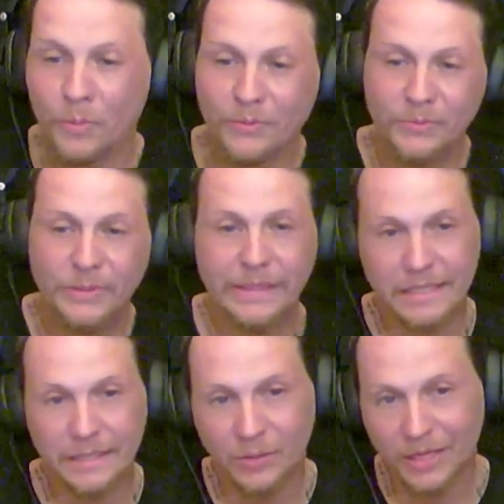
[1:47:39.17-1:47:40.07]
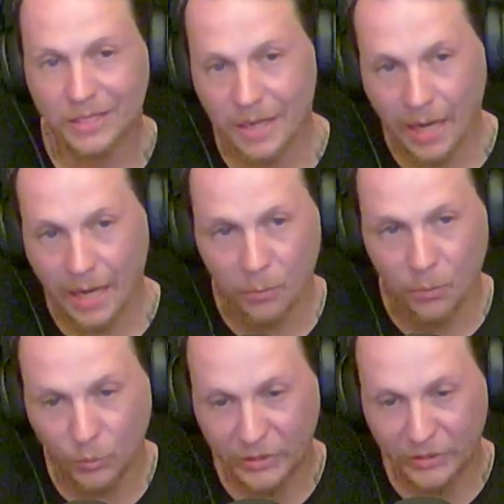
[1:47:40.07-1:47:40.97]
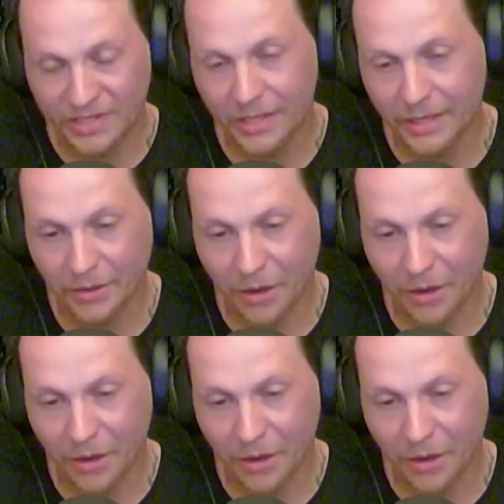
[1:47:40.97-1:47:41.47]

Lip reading: And until next time, we are signing off.